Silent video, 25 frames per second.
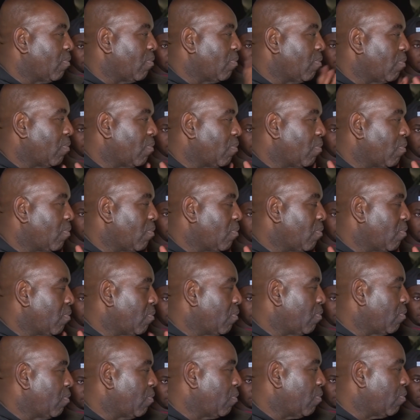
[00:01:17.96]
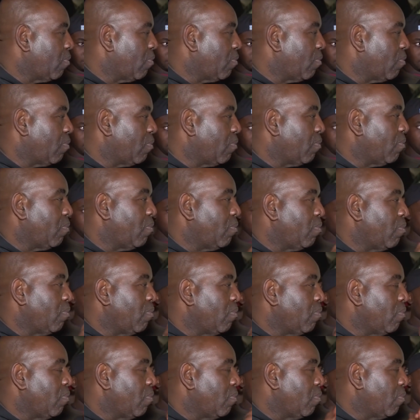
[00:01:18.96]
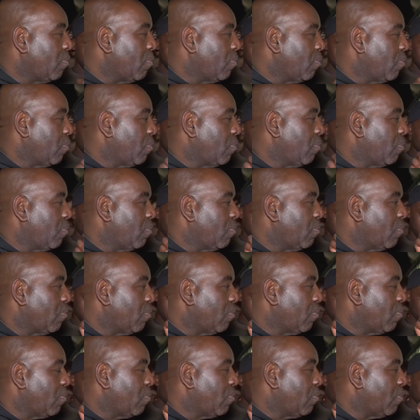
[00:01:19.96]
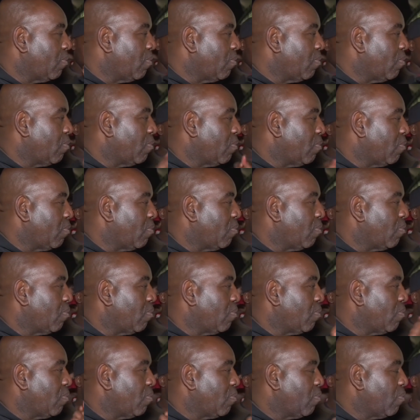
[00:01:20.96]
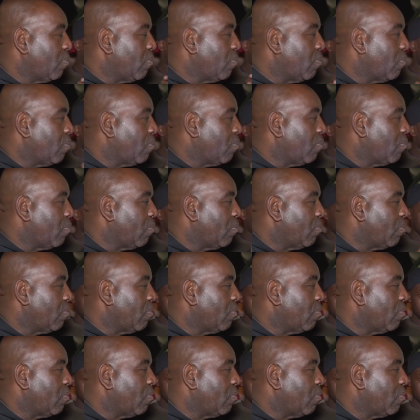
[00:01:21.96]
(not speaking)